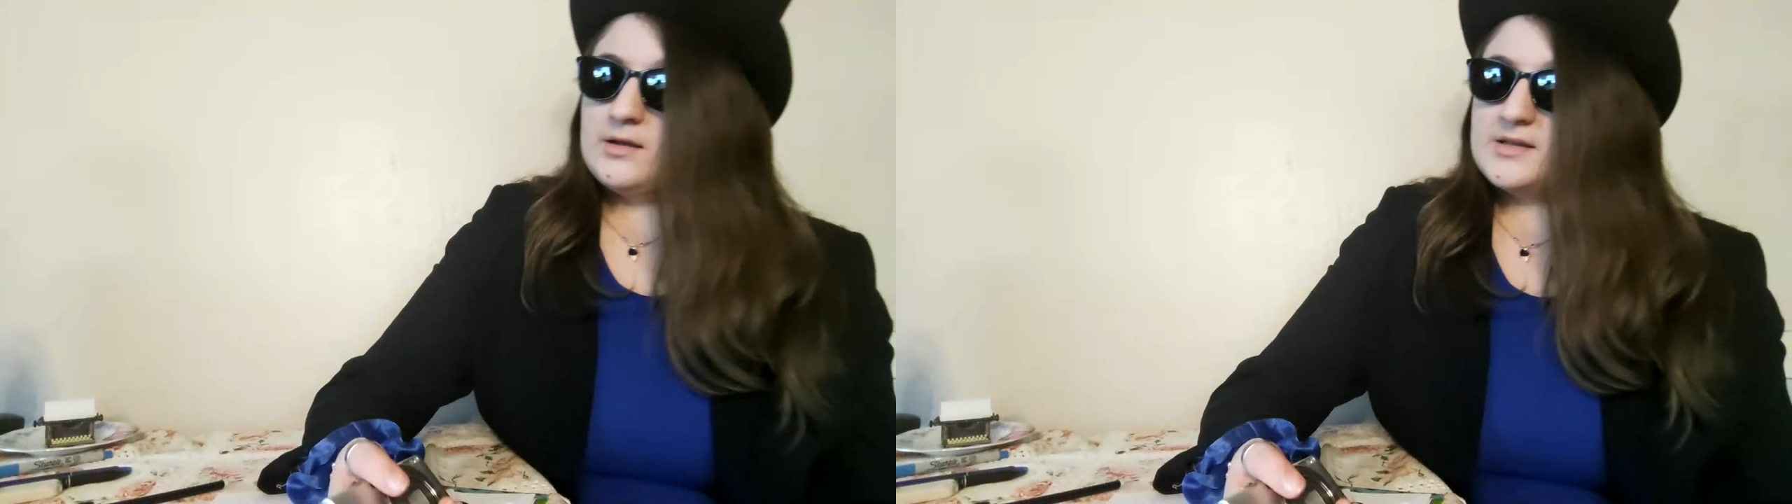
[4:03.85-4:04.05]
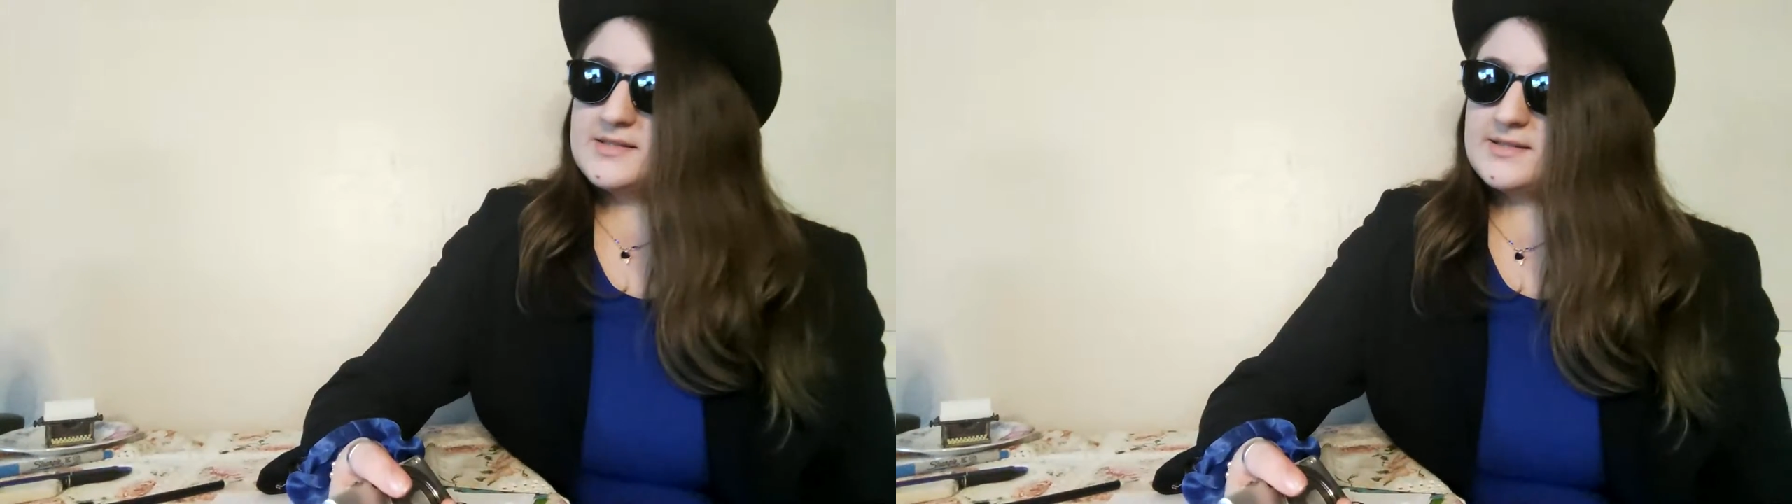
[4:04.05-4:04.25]

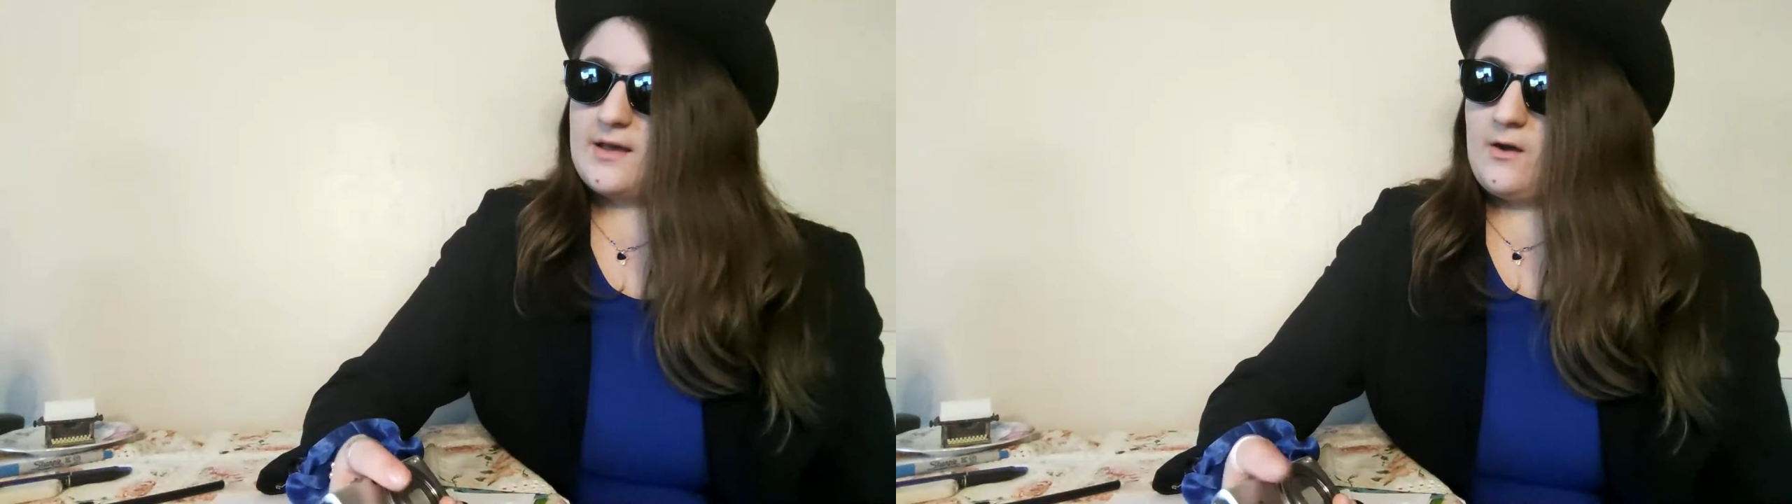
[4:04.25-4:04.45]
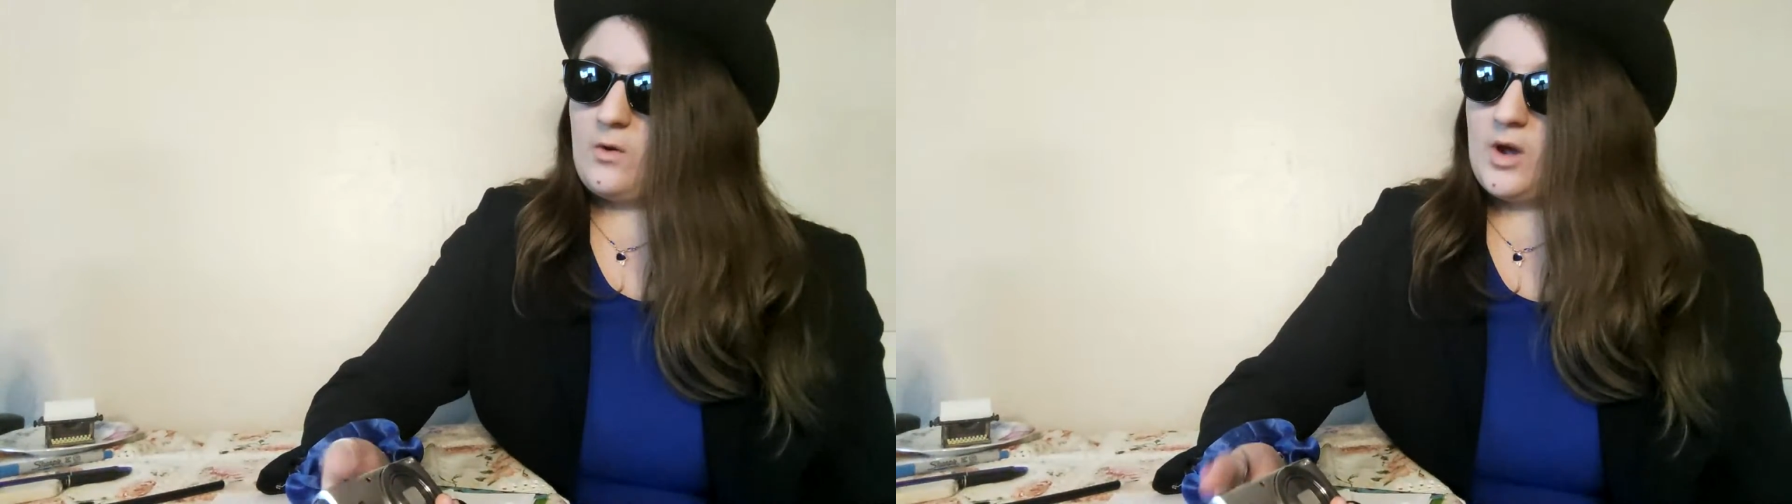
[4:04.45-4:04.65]

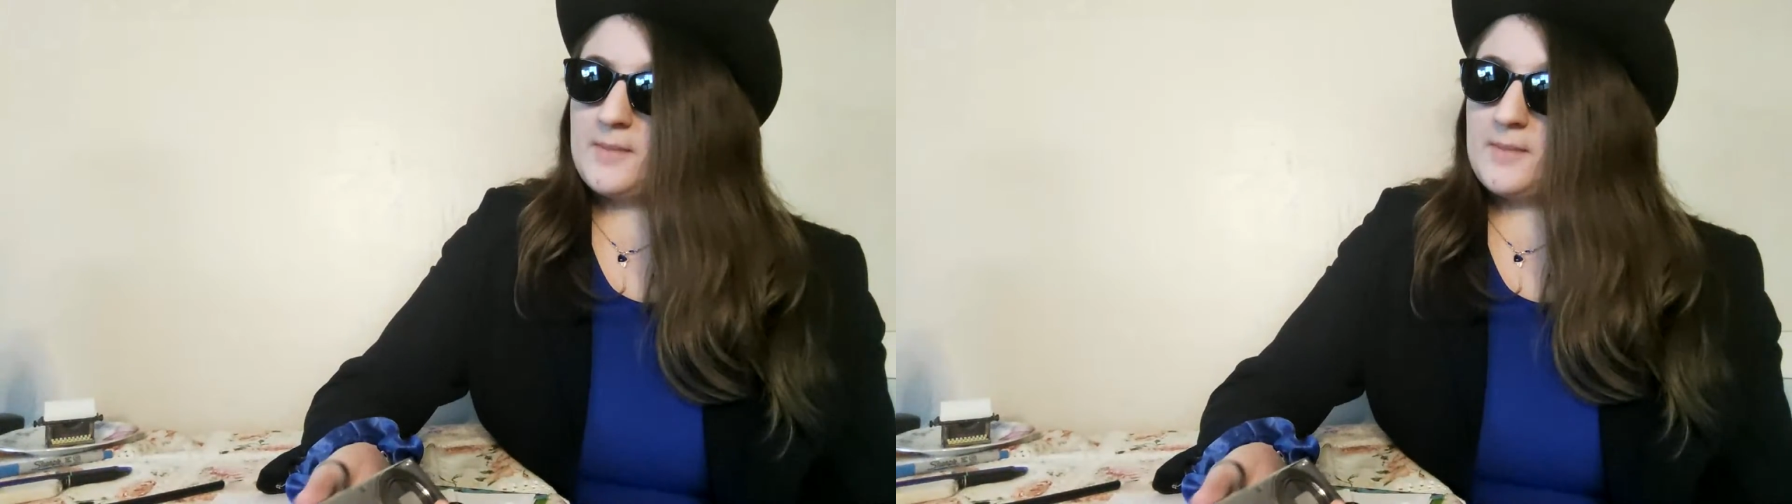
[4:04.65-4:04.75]
So